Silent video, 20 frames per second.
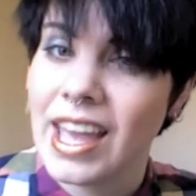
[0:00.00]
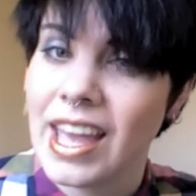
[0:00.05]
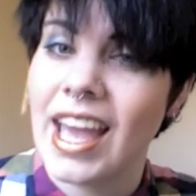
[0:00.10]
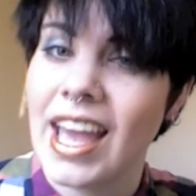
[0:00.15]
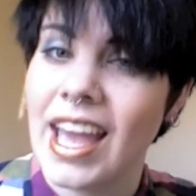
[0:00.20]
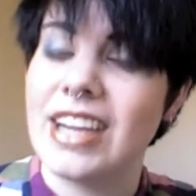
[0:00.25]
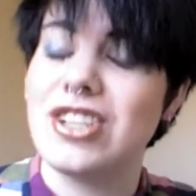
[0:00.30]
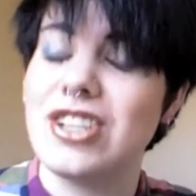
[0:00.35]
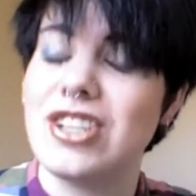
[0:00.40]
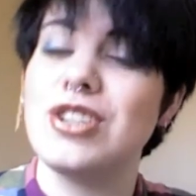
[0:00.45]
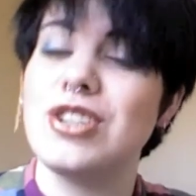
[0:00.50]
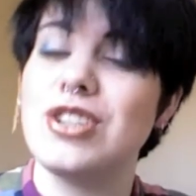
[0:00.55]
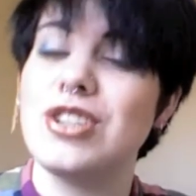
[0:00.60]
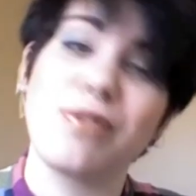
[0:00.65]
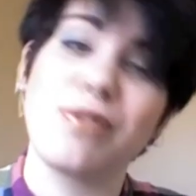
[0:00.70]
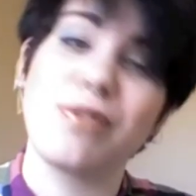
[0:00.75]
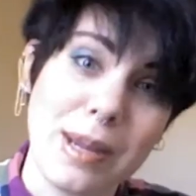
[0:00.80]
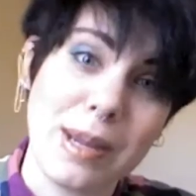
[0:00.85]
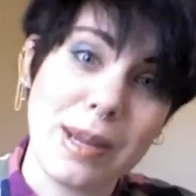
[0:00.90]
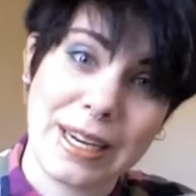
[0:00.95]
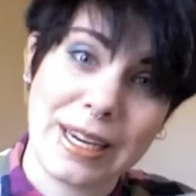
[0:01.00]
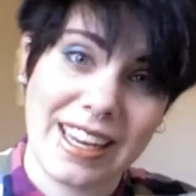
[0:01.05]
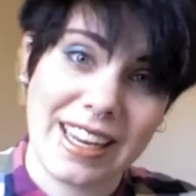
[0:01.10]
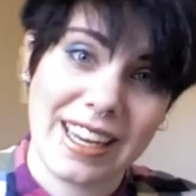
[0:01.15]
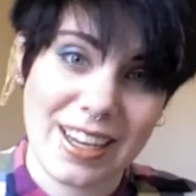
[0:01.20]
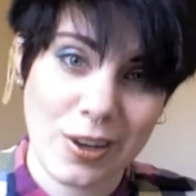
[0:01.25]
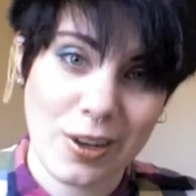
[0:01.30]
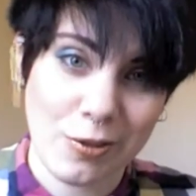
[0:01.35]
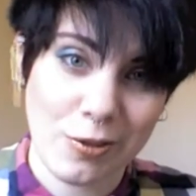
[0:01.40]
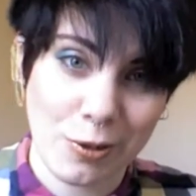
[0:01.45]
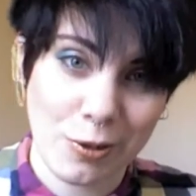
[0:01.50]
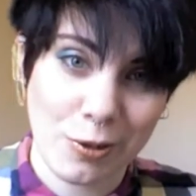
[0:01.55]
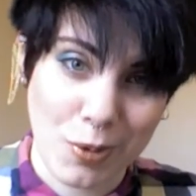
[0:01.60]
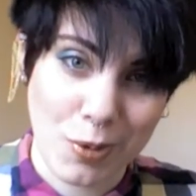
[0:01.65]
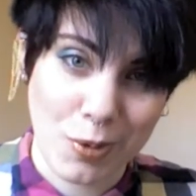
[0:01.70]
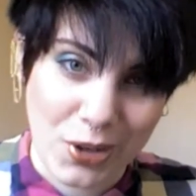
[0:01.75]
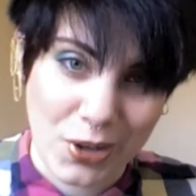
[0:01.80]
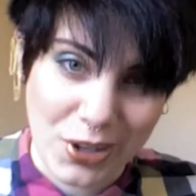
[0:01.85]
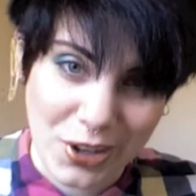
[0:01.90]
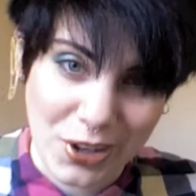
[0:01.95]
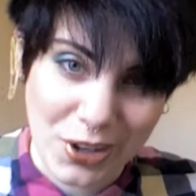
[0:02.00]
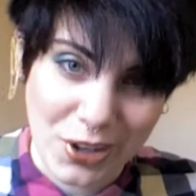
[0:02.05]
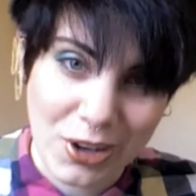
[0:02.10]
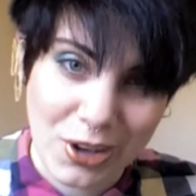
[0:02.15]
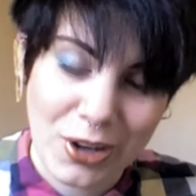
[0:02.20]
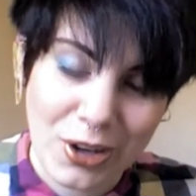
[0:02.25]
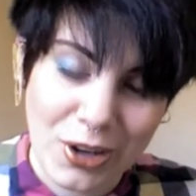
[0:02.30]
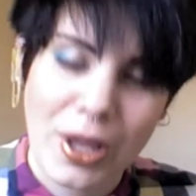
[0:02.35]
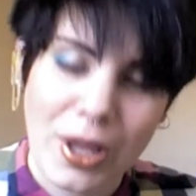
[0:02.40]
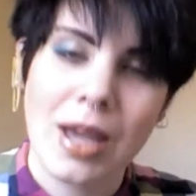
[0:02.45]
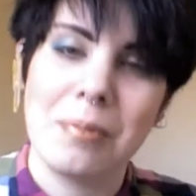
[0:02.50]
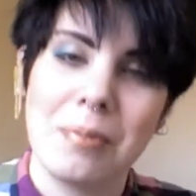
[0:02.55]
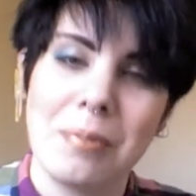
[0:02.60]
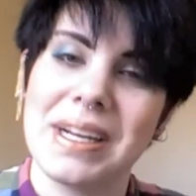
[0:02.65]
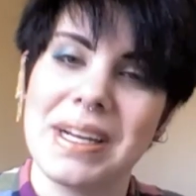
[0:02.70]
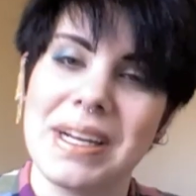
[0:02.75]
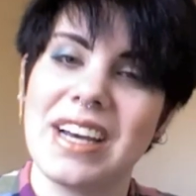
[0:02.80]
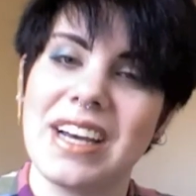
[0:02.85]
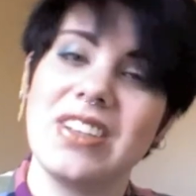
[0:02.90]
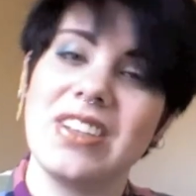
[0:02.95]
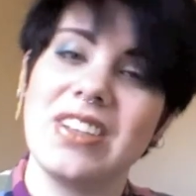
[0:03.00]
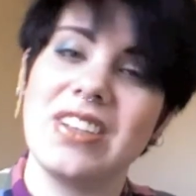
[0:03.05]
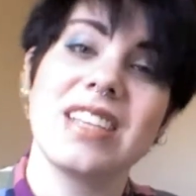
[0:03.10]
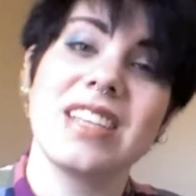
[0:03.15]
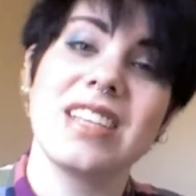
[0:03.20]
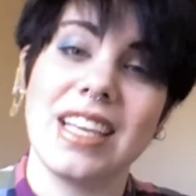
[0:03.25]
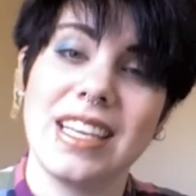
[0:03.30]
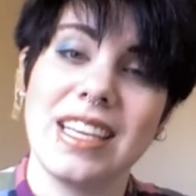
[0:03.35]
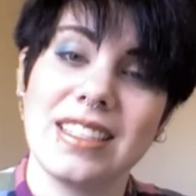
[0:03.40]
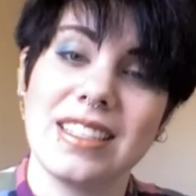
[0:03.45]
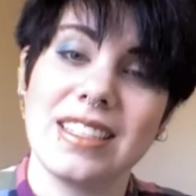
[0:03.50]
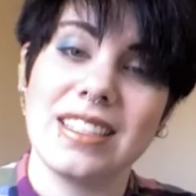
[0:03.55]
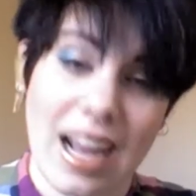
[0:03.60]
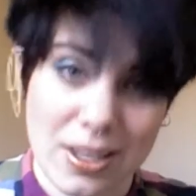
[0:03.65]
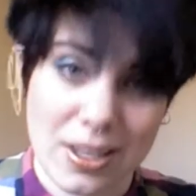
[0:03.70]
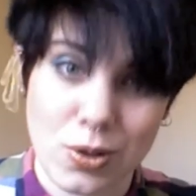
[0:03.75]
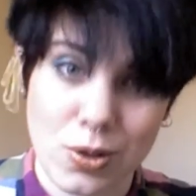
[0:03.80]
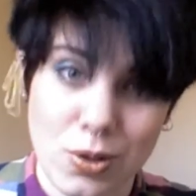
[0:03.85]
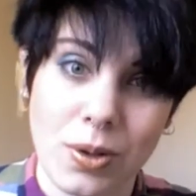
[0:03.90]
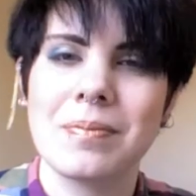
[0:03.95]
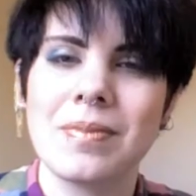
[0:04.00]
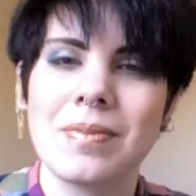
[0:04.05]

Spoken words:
and she's framing Nick for murdering her because he's an asshole.